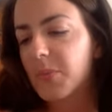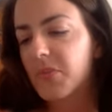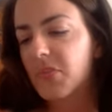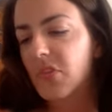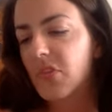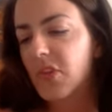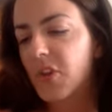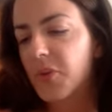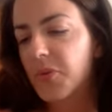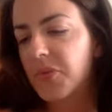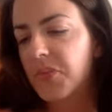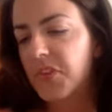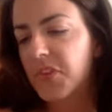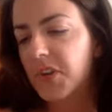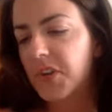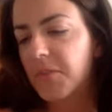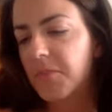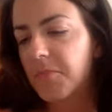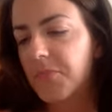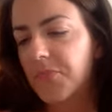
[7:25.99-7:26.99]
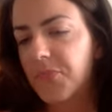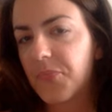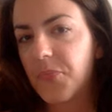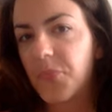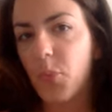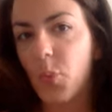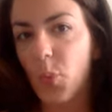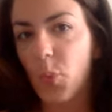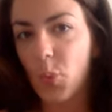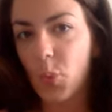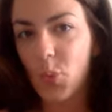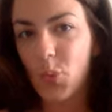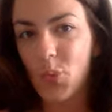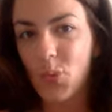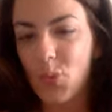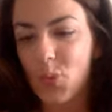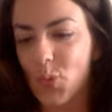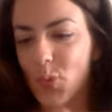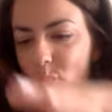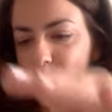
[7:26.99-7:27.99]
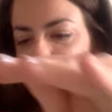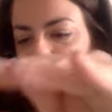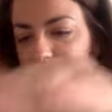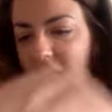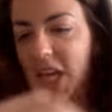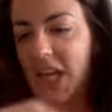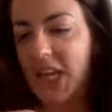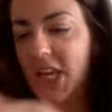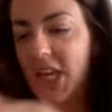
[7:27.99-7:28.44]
closer. Can he